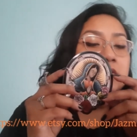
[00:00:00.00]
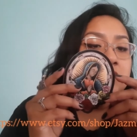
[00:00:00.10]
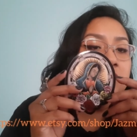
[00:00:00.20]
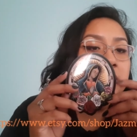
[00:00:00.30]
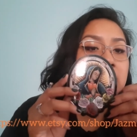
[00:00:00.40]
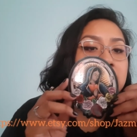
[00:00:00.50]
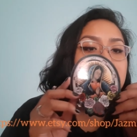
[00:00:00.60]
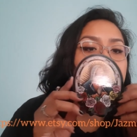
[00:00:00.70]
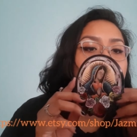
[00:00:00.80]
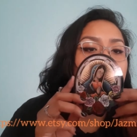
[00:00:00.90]
So I had to
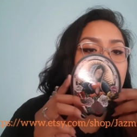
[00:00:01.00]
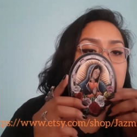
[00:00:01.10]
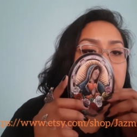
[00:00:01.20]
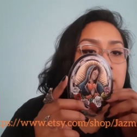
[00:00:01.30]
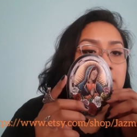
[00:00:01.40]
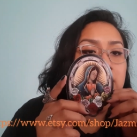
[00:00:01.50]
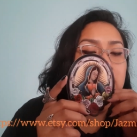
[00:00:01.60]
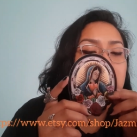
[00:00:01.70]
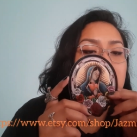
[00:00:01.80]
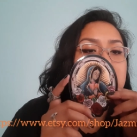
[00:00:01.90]
draw one.
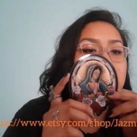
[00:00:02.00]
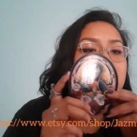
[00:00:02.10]
And then